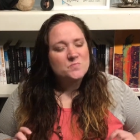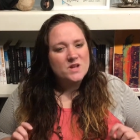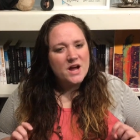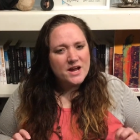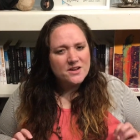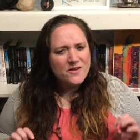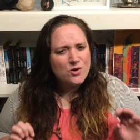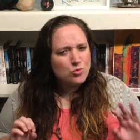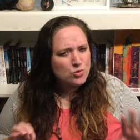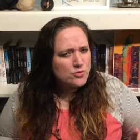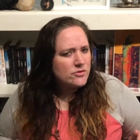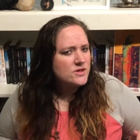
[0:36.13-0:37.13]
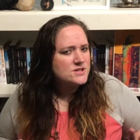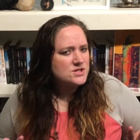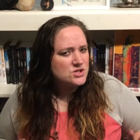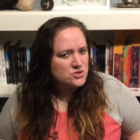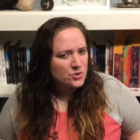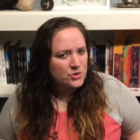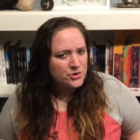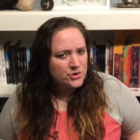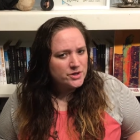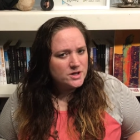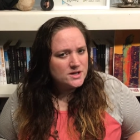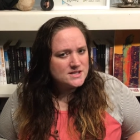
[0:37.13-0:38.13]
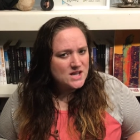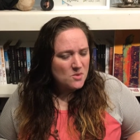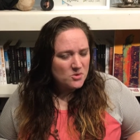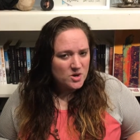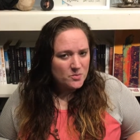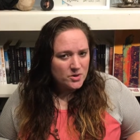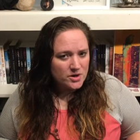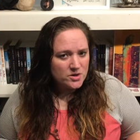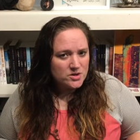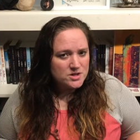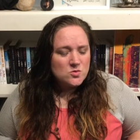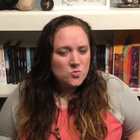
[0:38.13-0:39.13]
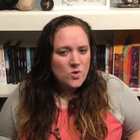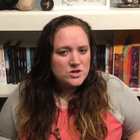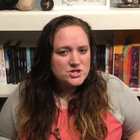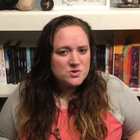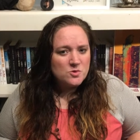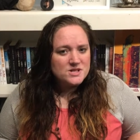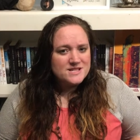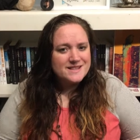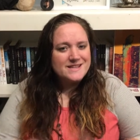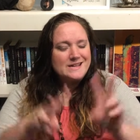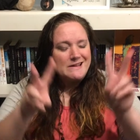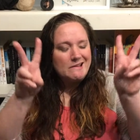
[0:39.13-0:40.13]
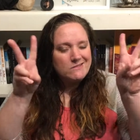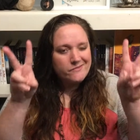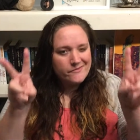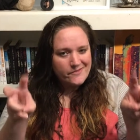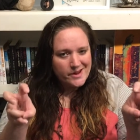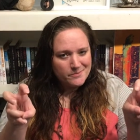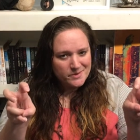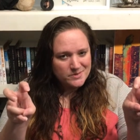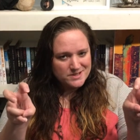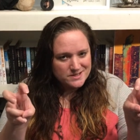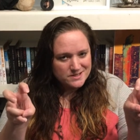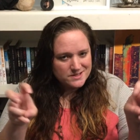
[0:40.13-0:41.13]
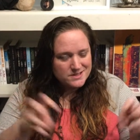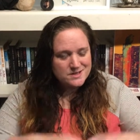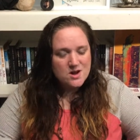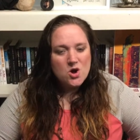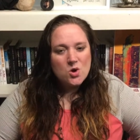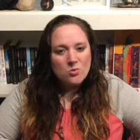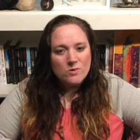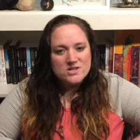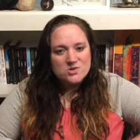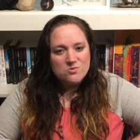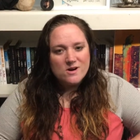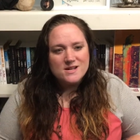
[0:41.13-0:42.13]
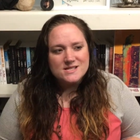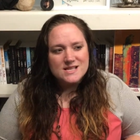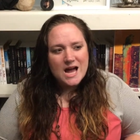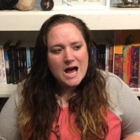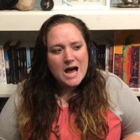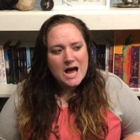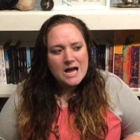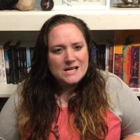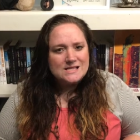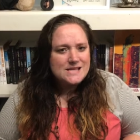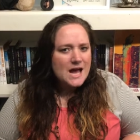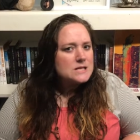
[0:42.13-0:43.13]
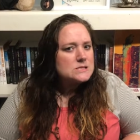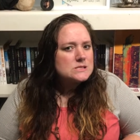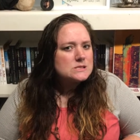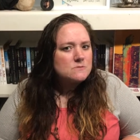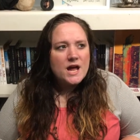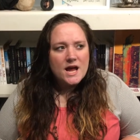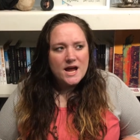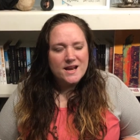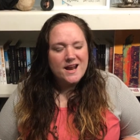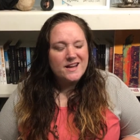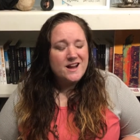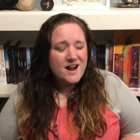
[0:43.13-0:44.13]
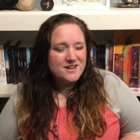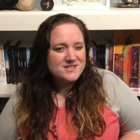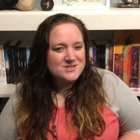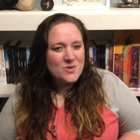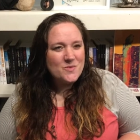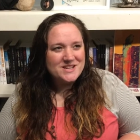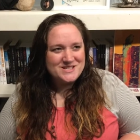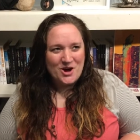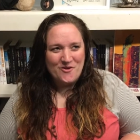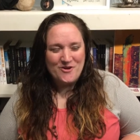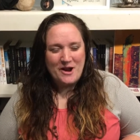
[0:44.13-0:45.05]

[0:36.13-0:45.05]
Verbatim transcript: kind of a ruthless adulthood, is how I'm gonna put it, while she worked in the family business, which was uh, intense. And I kind of saw myself